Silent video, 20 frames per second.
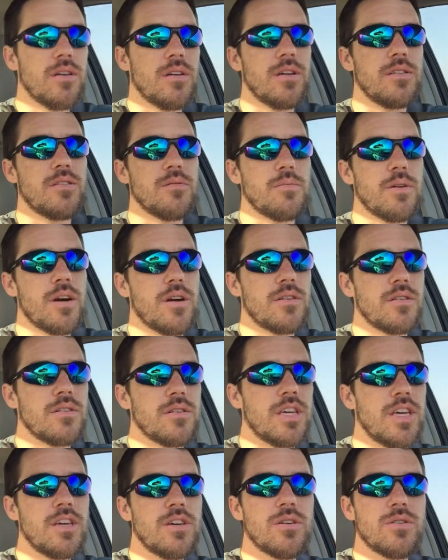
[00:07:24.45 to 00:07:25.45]
It's about
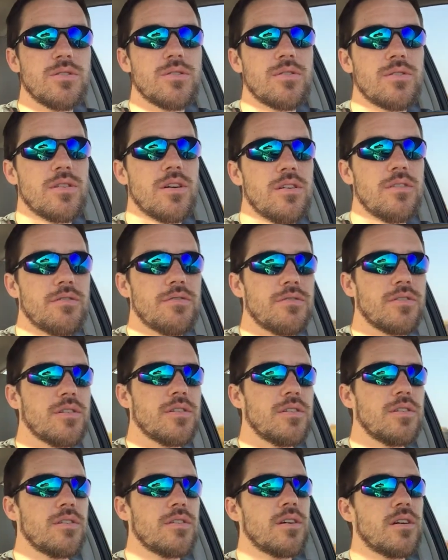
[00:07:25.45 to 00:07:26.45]
ego stuff,
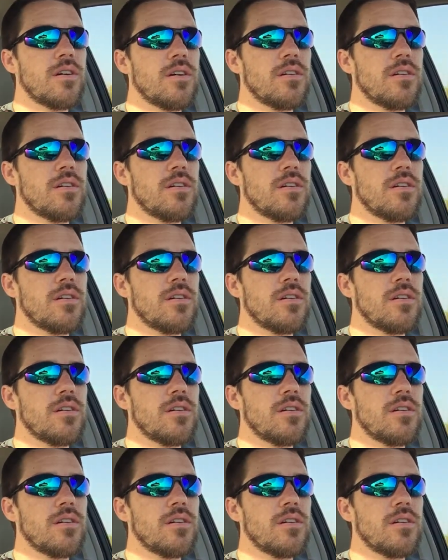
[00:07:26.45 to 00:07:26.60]
and